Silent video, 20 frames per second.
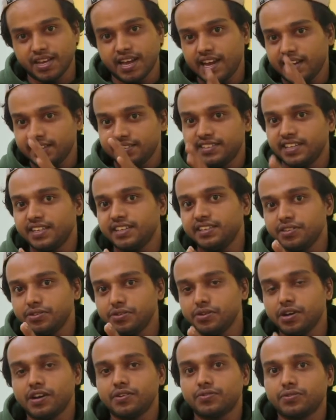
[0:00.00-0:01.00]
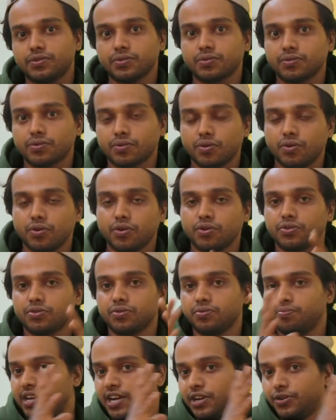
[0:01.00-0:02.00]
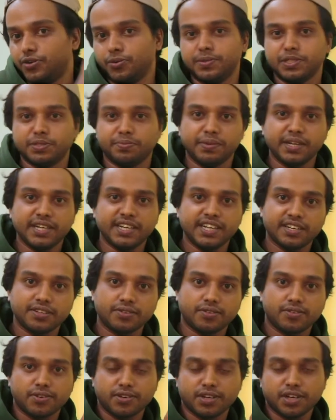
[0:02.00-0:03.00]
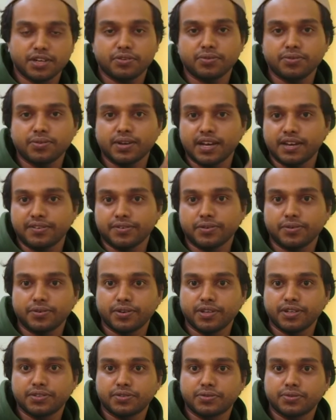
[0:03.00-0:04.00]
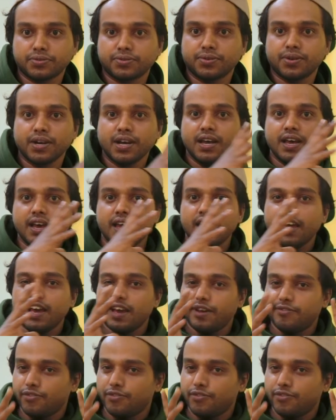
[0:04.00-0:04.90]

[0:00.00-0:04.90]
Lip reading: And then you have to go to Adobe's Media Encoder to encode it to a